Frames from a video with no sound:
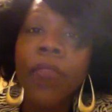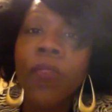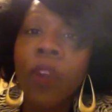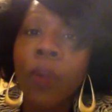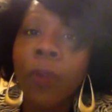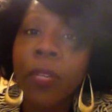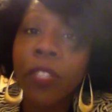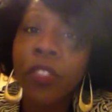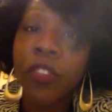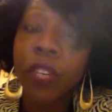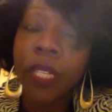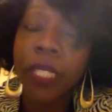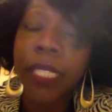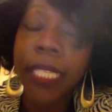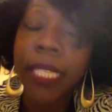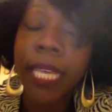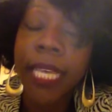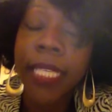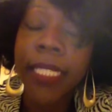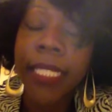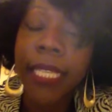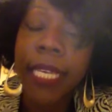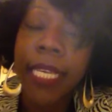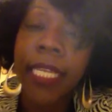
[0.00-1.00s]
form of drug
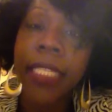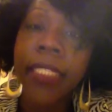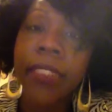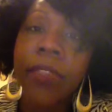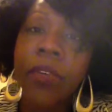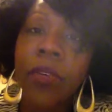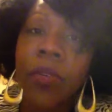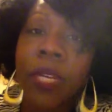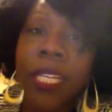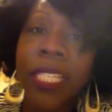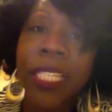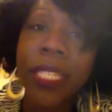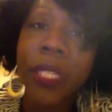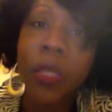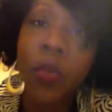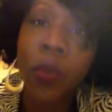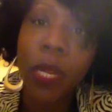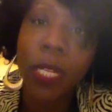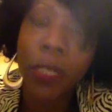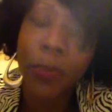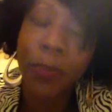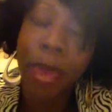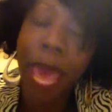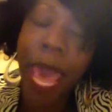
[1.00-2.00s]
testing is known as the
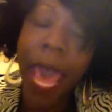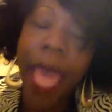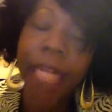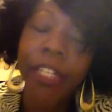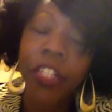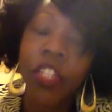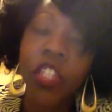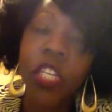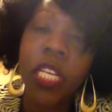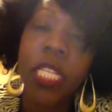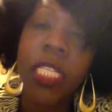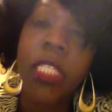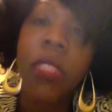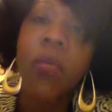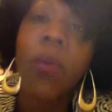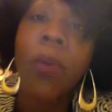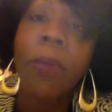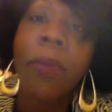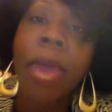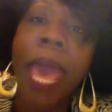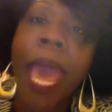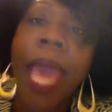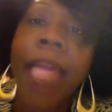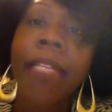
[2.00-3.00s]
sweat patch. And the
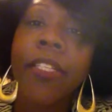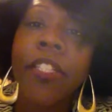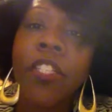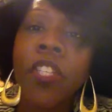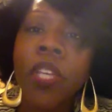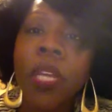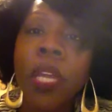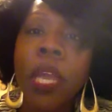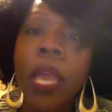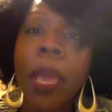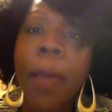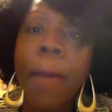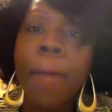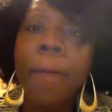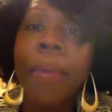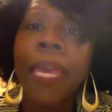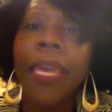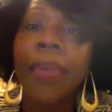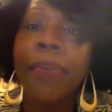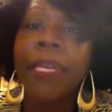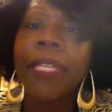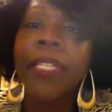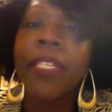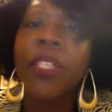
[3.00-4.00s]
sweat patch
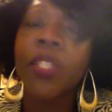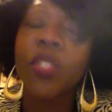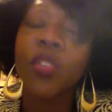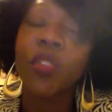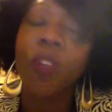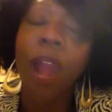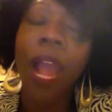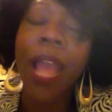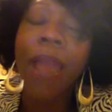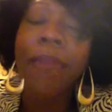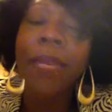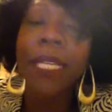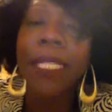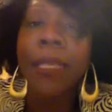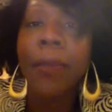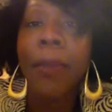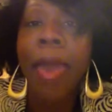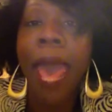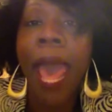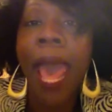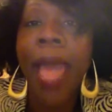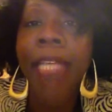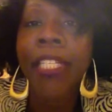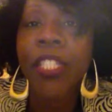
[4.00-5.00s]
may be described as a
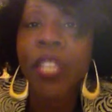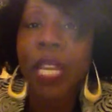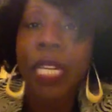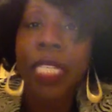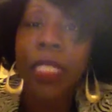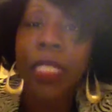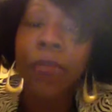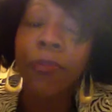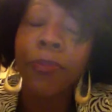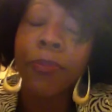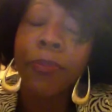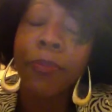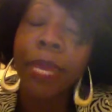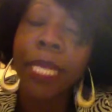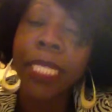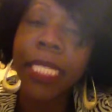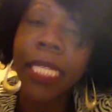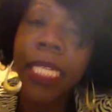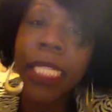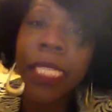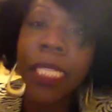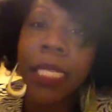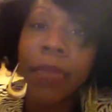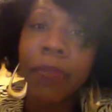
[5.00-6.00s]
patch that is
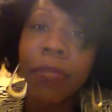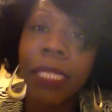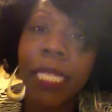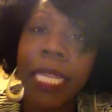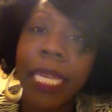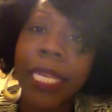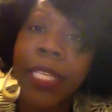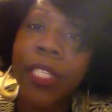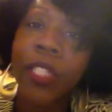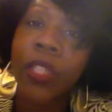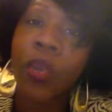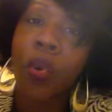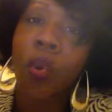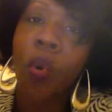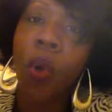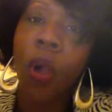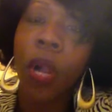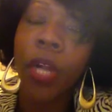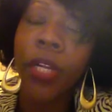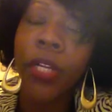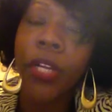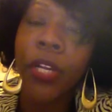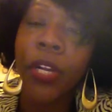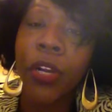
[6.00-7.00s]
basically placed
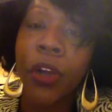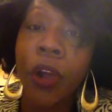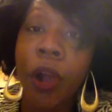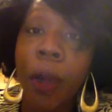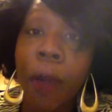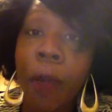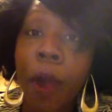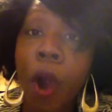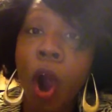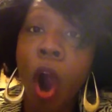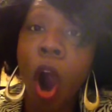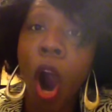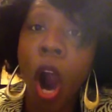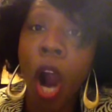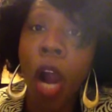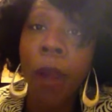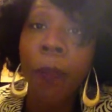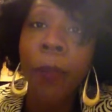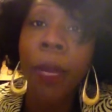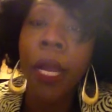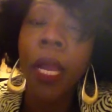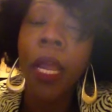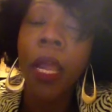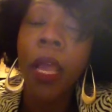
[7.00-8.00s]
on your upper
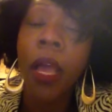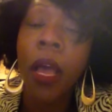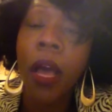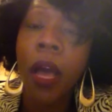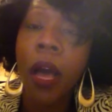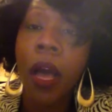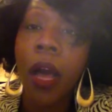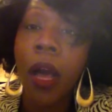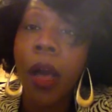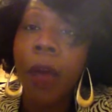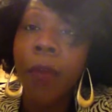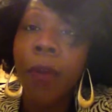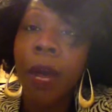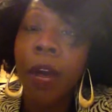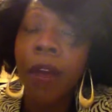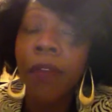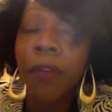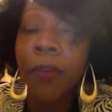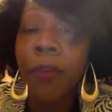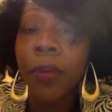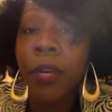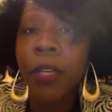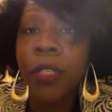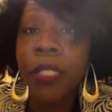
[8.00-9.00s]
arm of
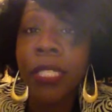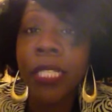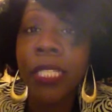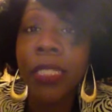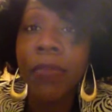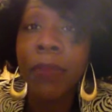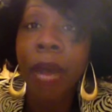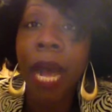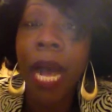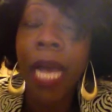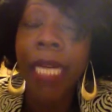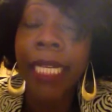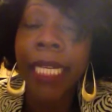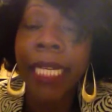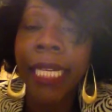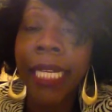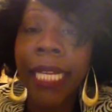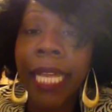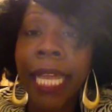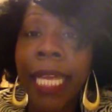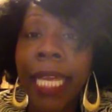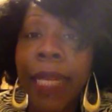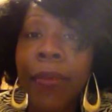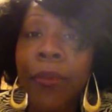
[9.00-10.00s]
a person's
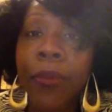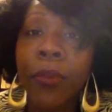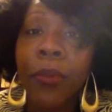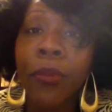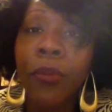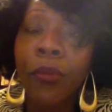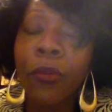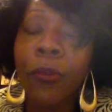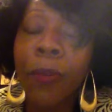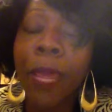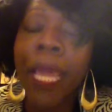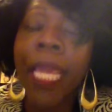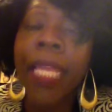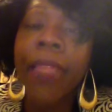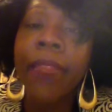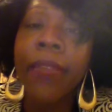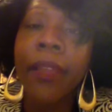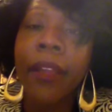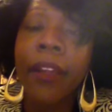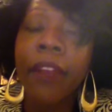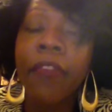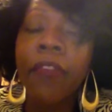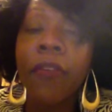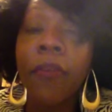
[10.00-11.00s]
body, and it will remain
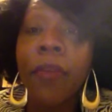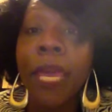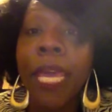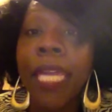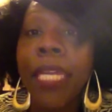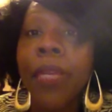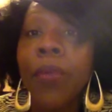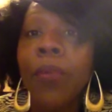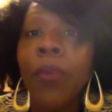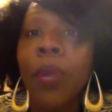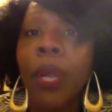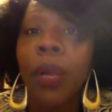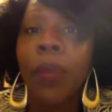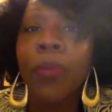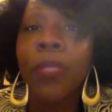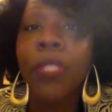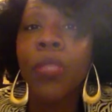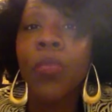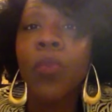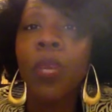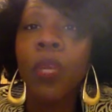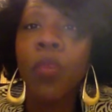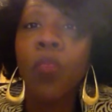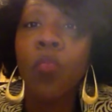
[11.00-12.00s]
there from anywhere
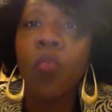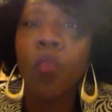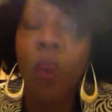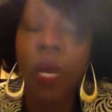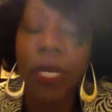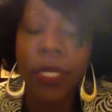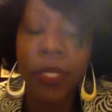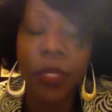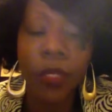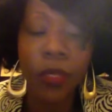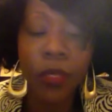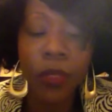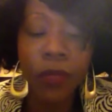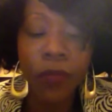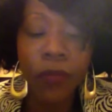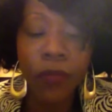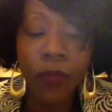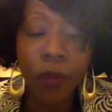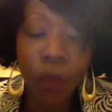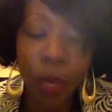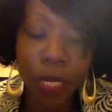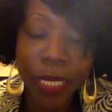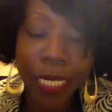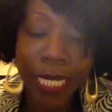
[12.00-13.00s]
between 1 to
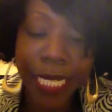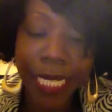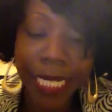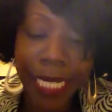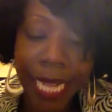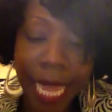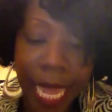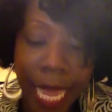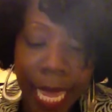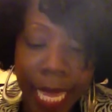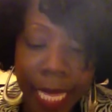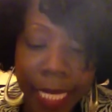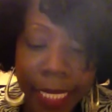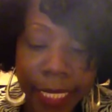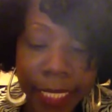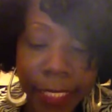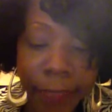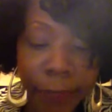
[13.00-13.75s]
14 days.